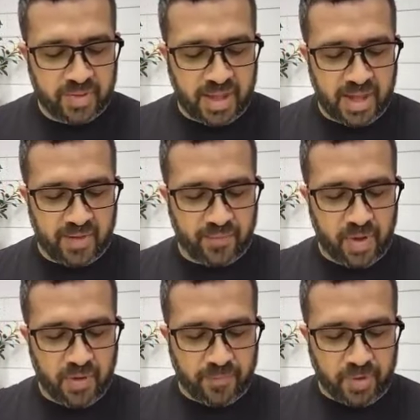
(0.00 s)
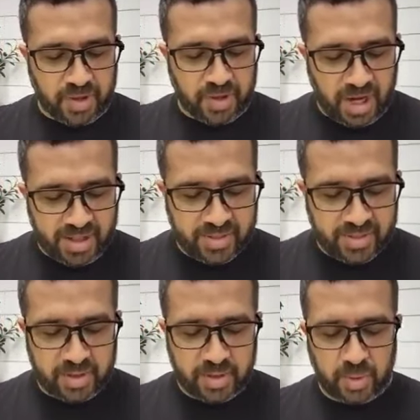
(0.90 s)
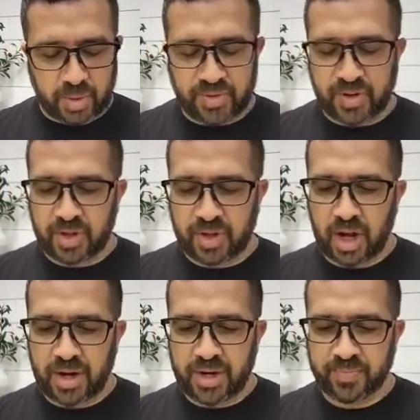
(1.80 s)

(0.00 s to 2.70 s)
They have forgotten the Lord their God.